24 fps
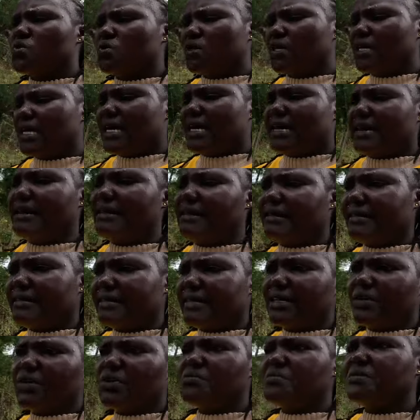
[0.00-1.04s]

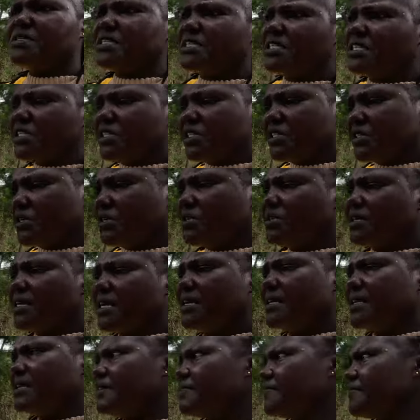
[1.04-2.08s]
the nomination
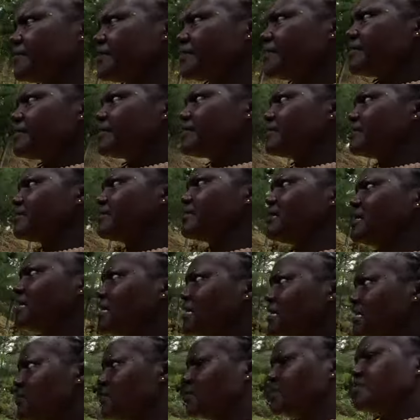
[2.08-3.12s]
and everything.
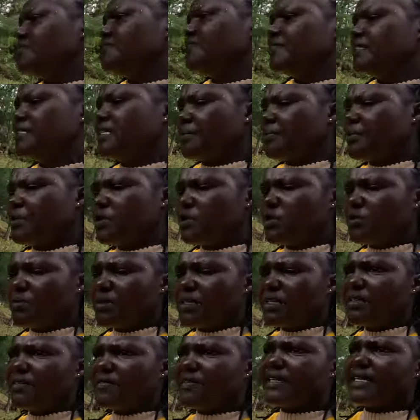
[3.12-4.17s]
He was even supposed to
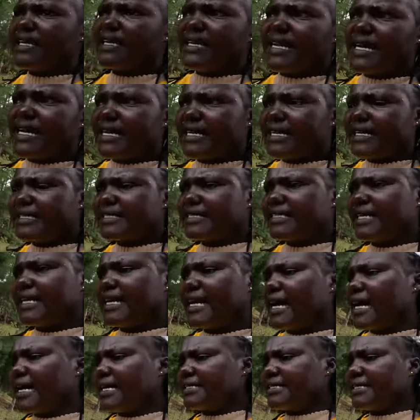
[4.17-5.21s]
be given a direct
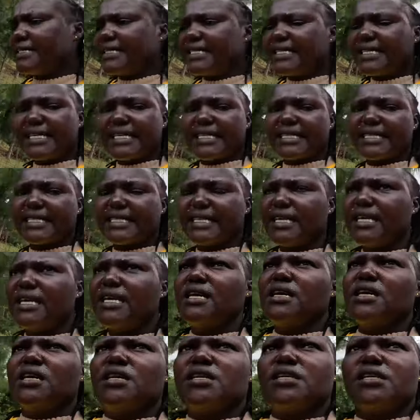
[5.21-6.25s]
ticket.
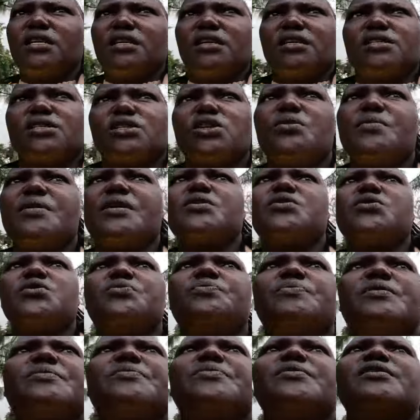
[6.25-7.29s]
So my
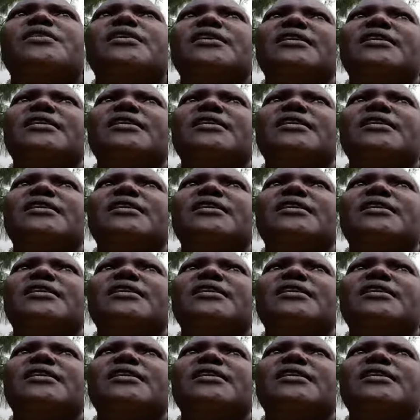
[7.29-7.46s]
good people,